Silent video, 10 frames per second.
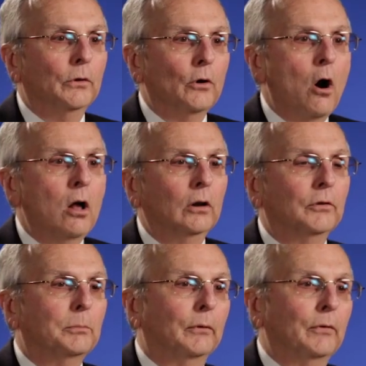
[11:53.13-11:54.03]
with all
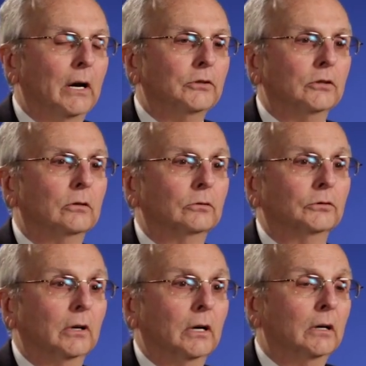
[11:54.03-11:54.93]
of the
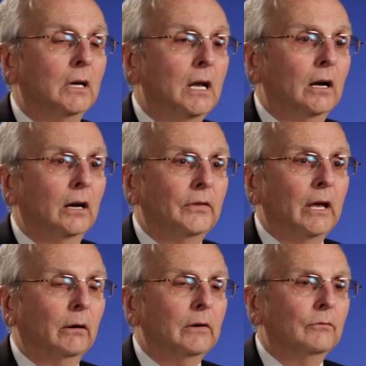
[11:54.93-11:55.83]
professionals uh, uh,
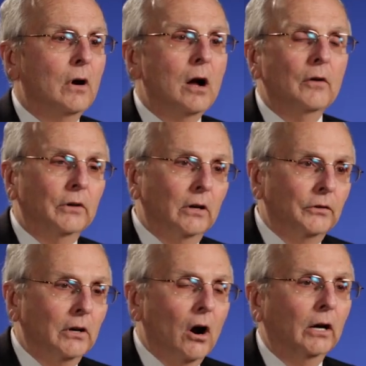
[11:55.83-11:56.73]
that are involved the,
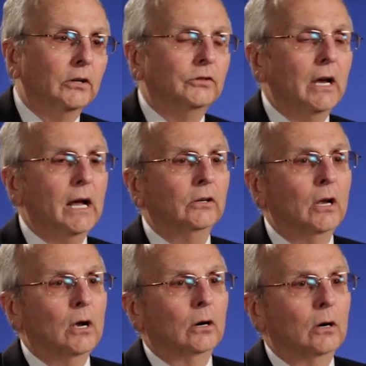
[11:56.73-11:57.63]
the architect,
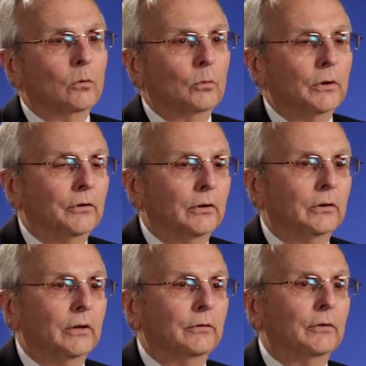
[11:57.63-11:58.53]
uh, with the,
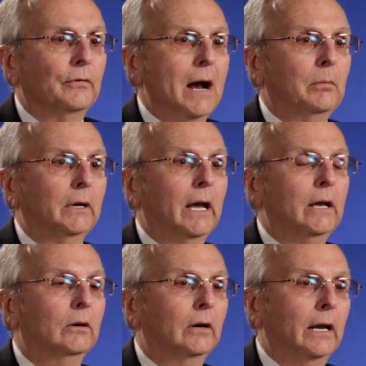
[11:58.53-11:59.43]
the,
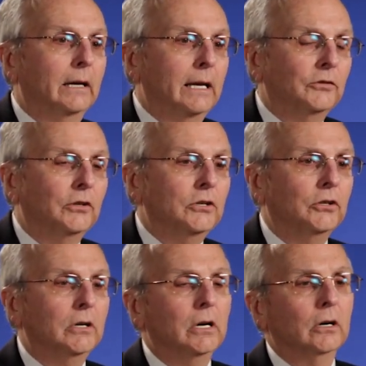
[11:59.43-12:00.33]
fabricator and his
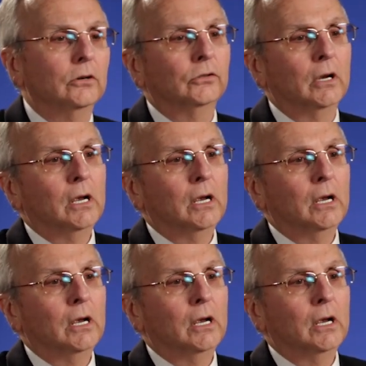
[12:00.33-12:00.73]
engineers.